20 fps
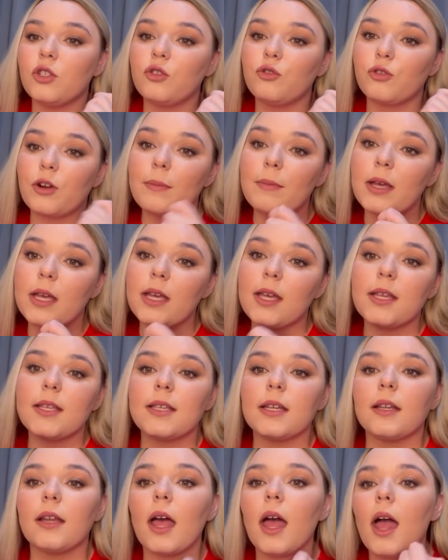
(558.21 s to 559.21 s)
trimmers
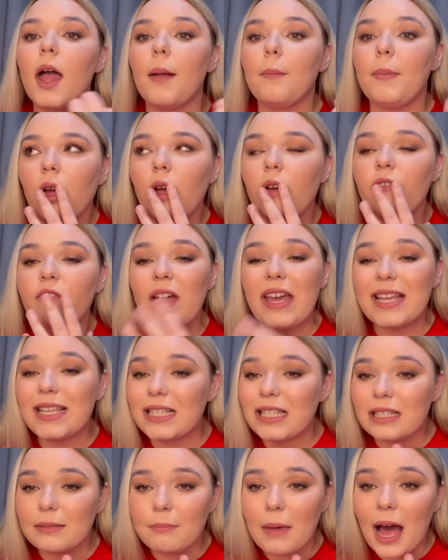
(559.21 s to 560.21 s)
and beard face
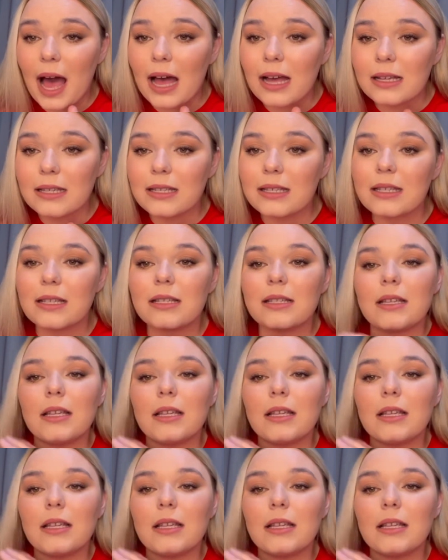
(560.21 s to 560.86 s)
masks.